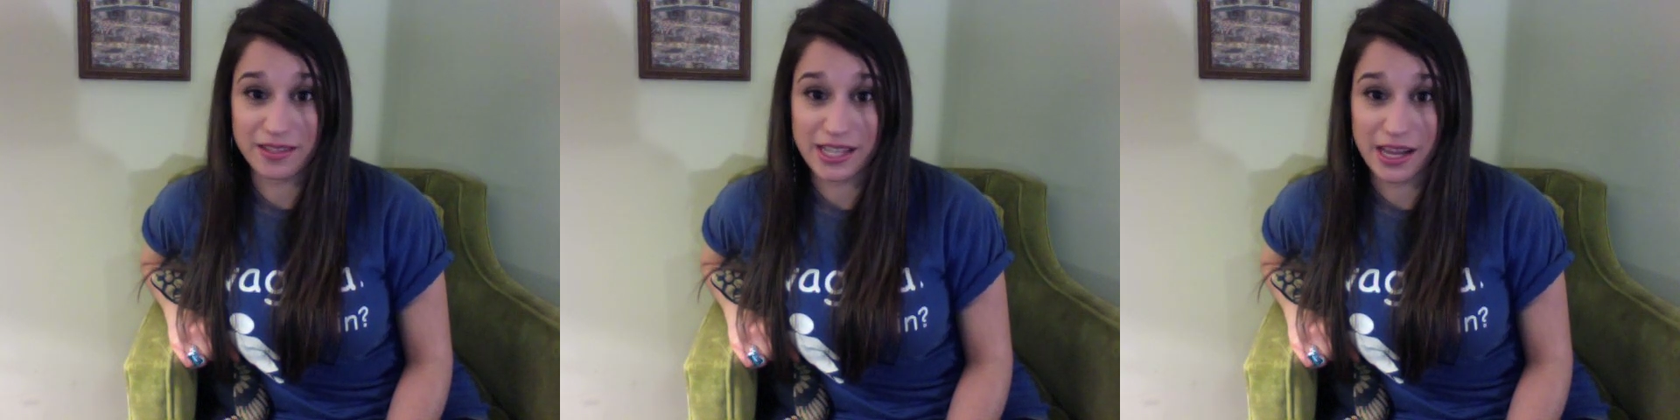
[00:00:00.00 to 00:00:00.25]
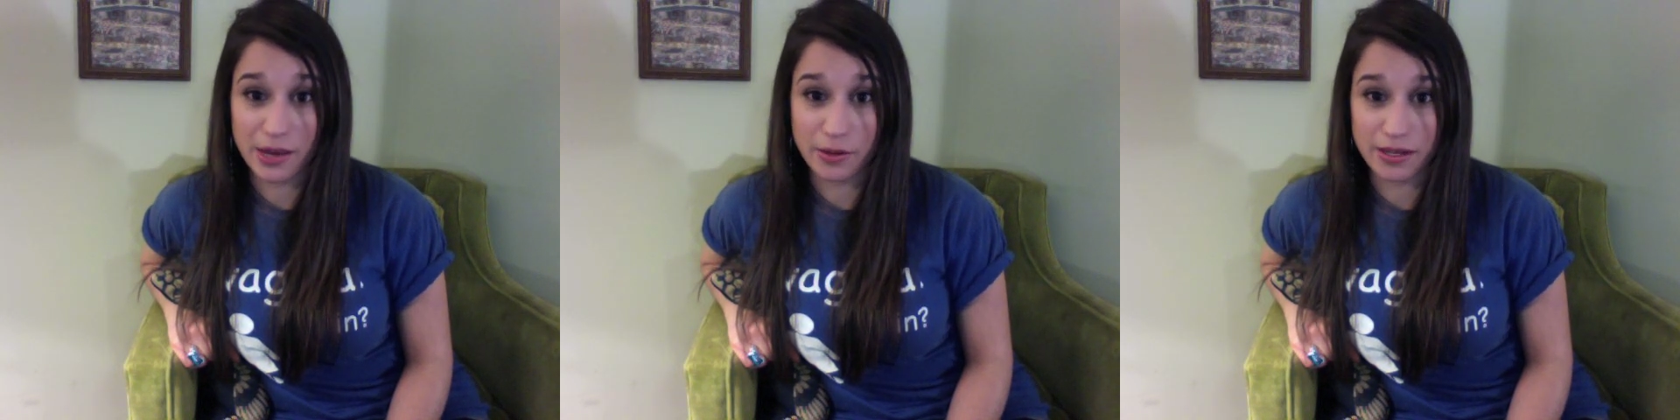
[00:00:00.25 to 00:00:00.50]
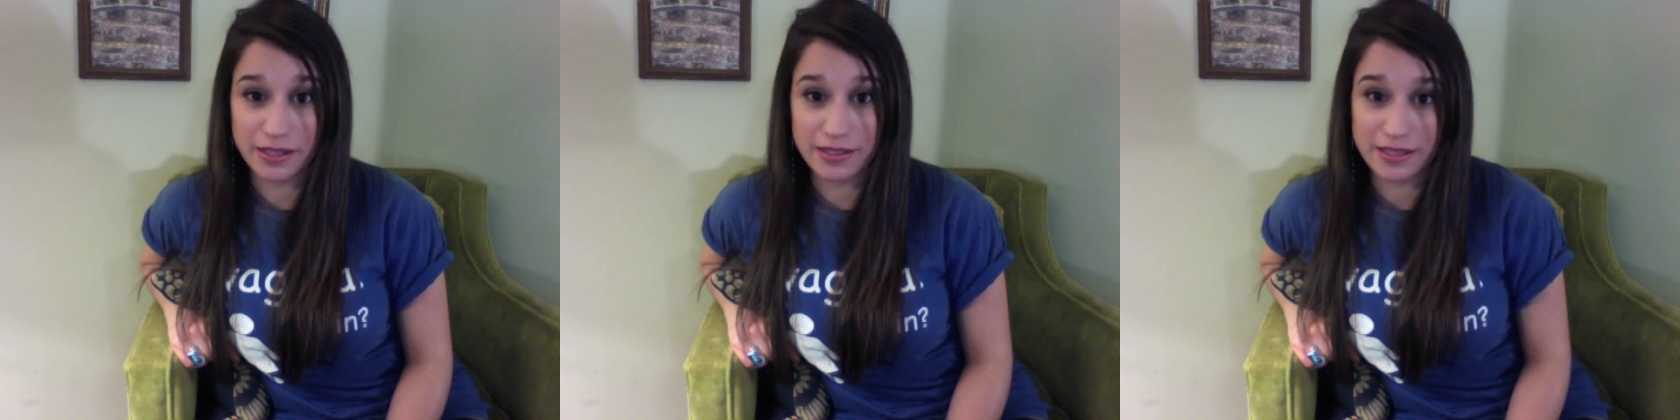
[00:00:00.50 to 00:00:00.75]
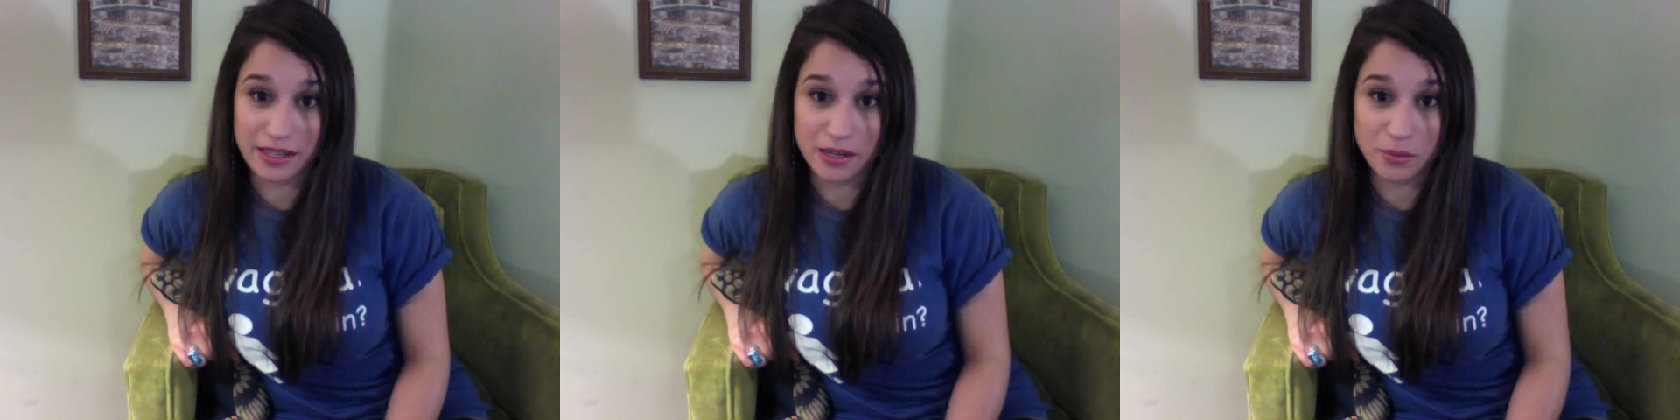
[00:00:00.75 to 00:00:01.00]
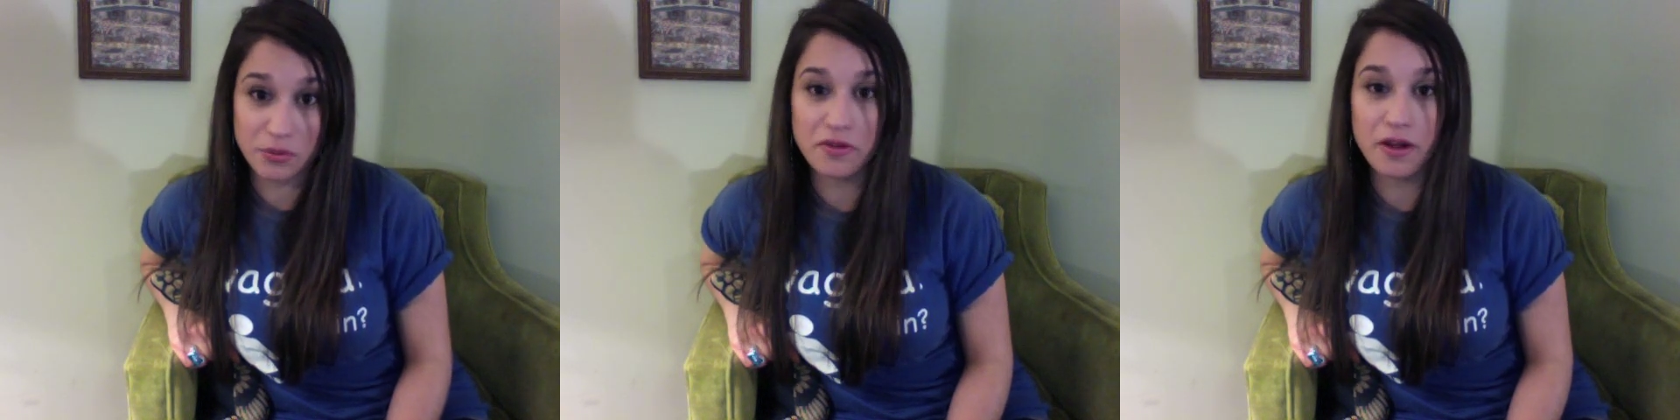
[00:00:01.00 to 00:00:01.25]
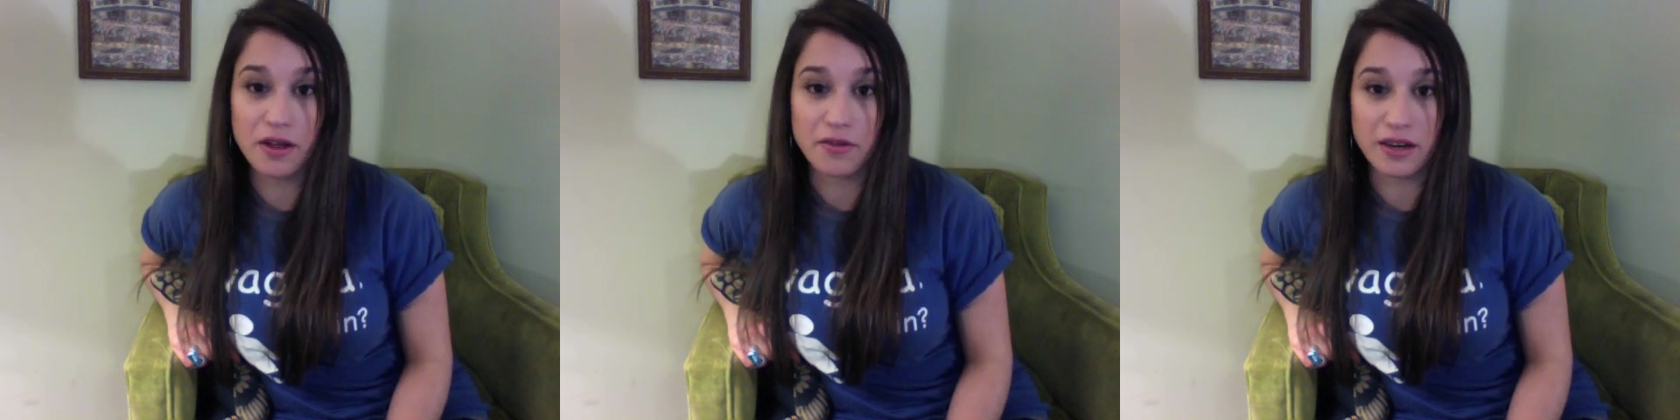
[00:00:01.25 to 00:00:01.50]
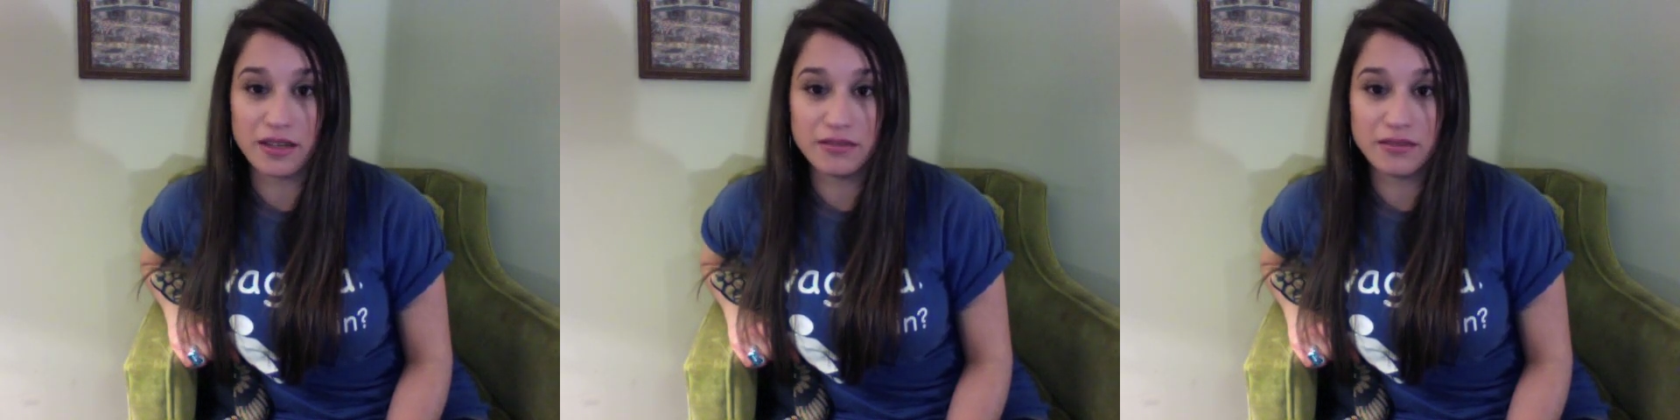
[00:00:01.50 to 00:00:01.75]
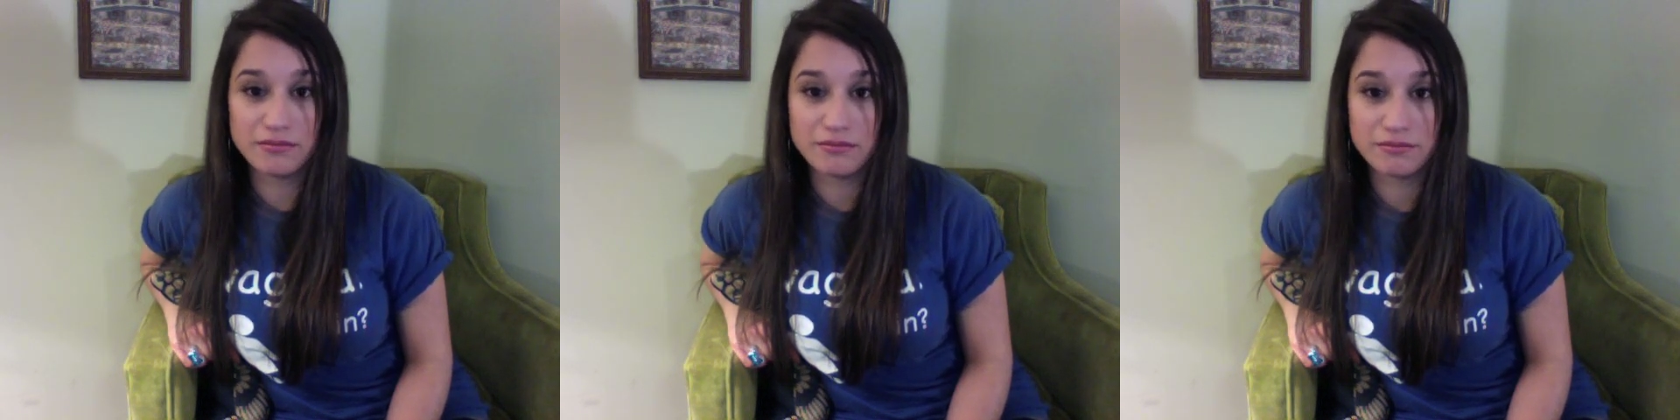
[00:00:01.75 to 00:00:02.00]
then I'll see how it is, and then I'll move on, right?